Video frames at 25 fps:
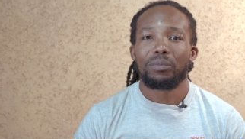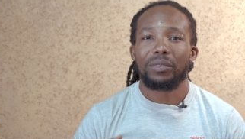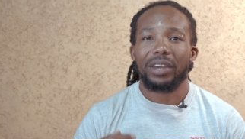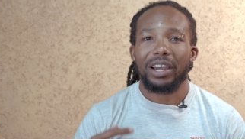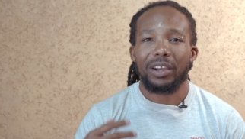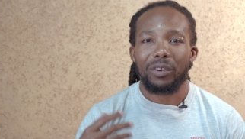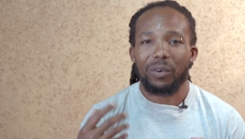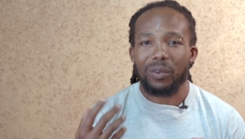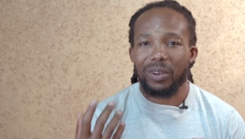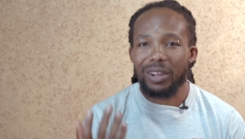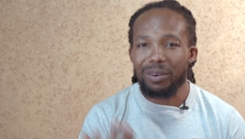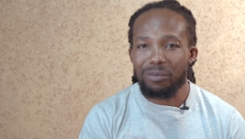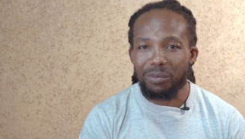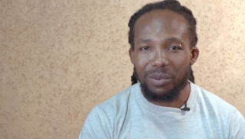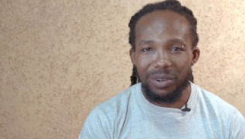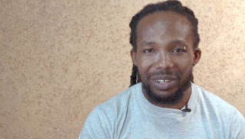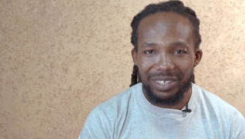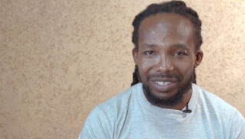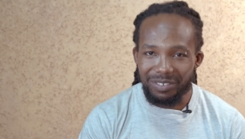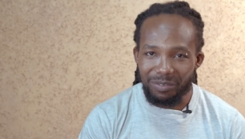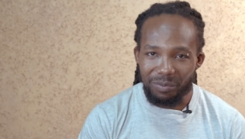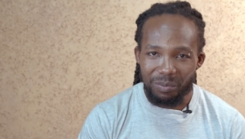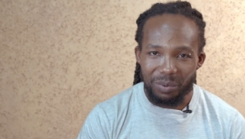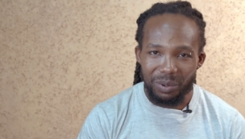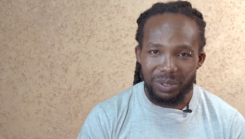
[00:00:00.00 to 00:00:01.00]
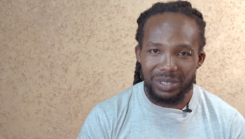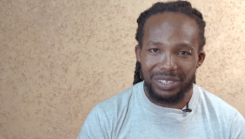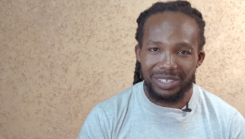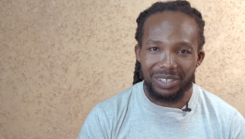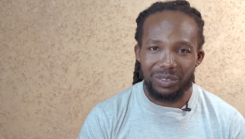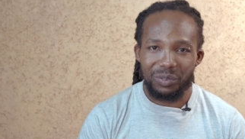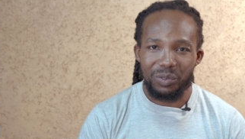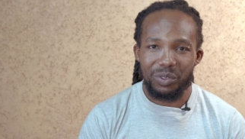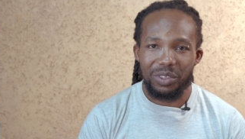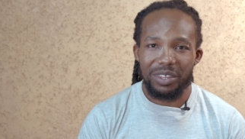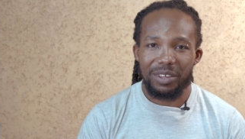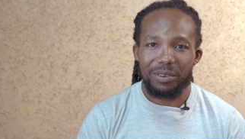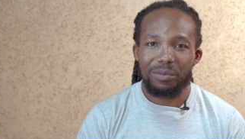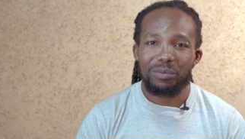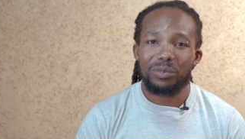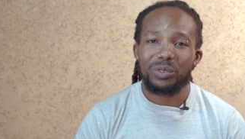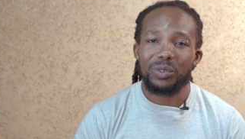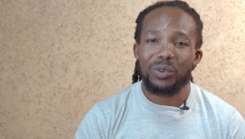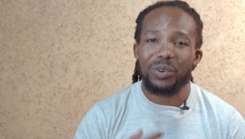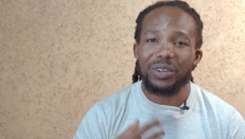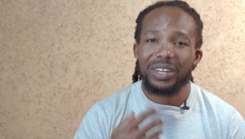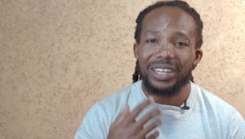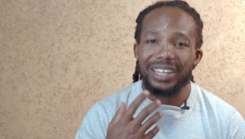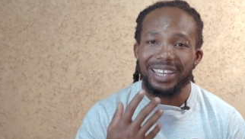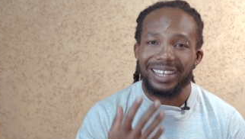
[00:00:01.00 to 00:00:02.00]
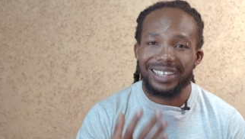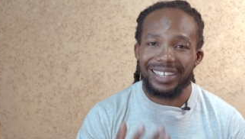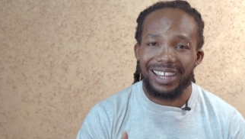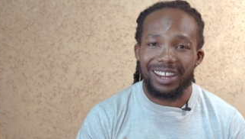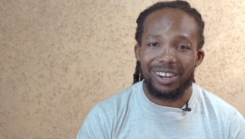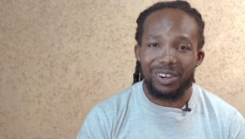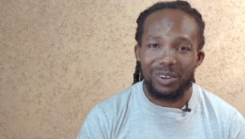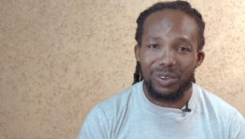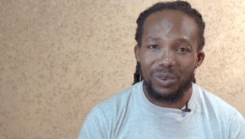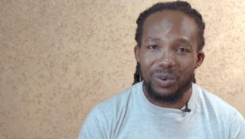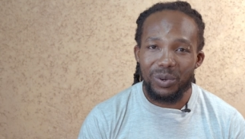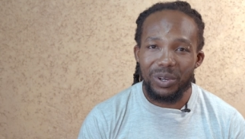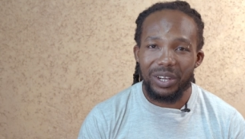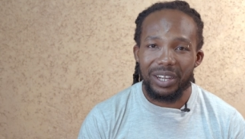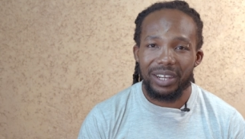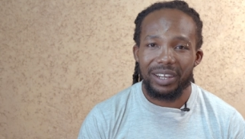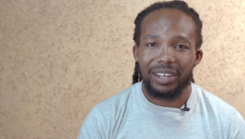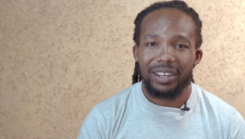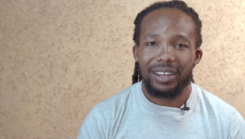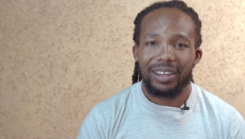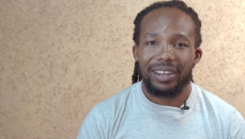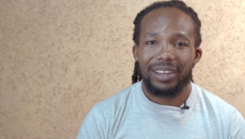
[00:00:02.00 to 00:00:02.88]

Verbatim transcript: a collaborative project with them to create a look